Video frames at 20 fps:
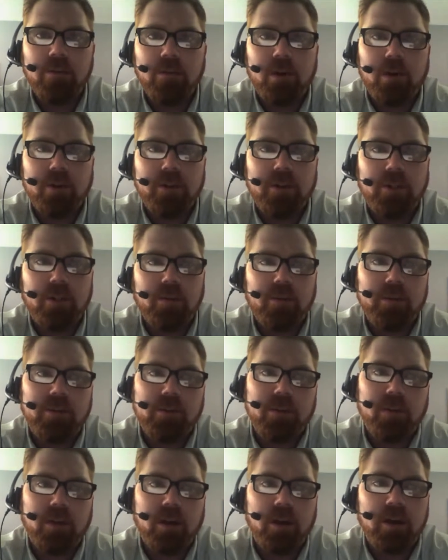Marcion was
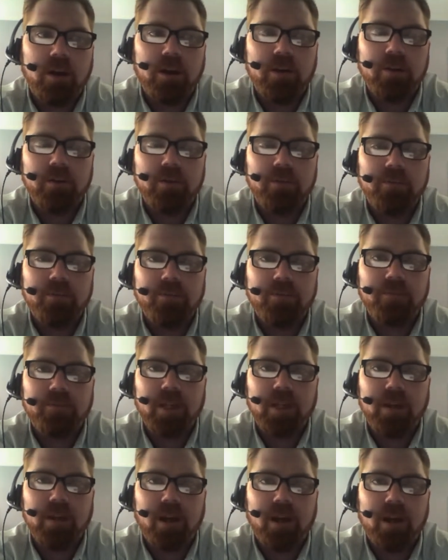an, uh,
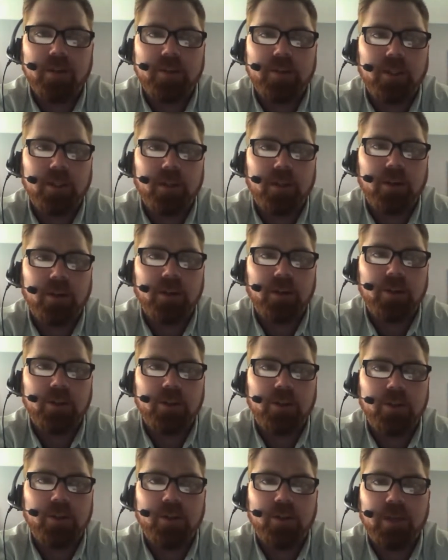a Gnostic in the early
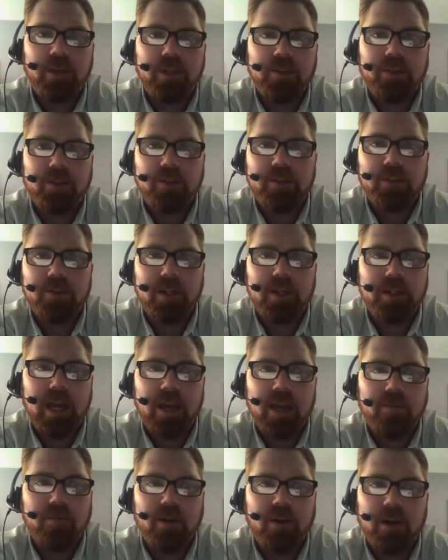church who basically said,
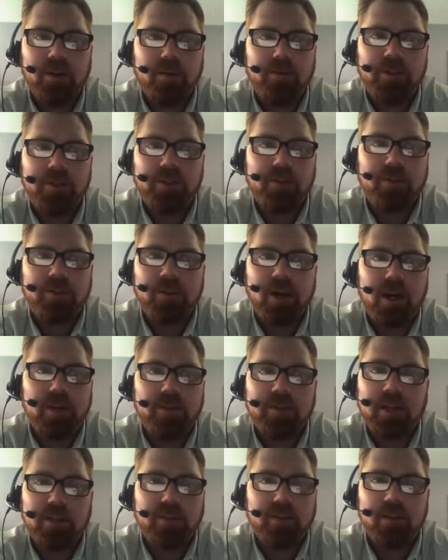yeah, the father of Jesus
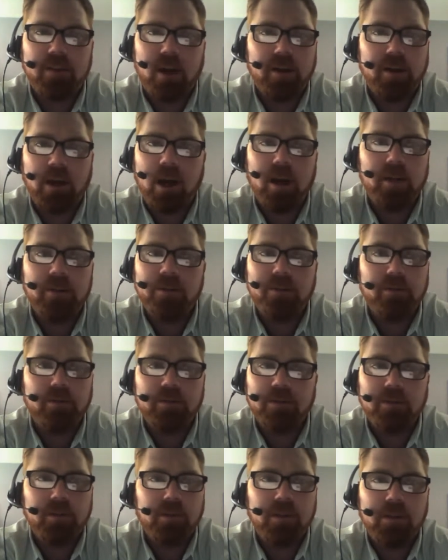Christ, that's not God
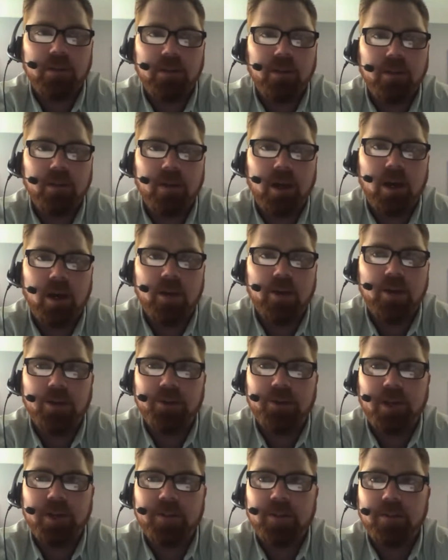uh, the
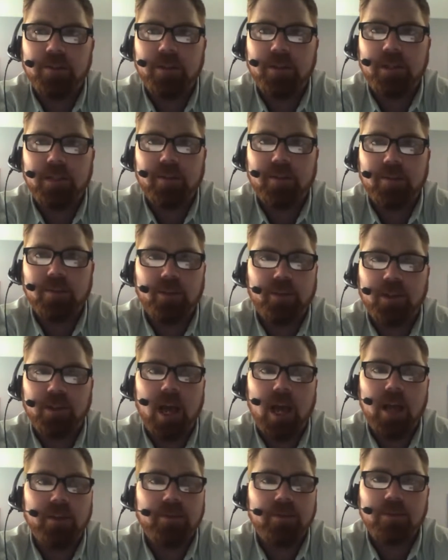Old Testament, that's a bunch of
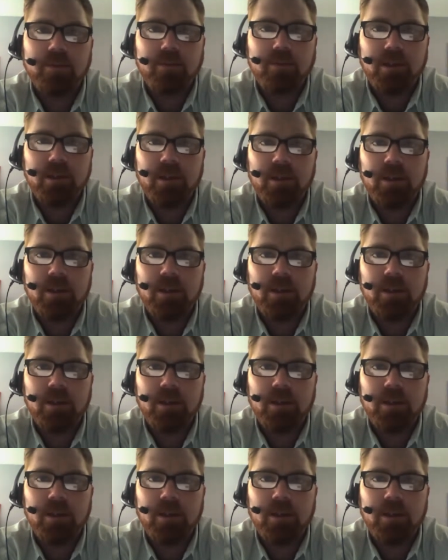lies.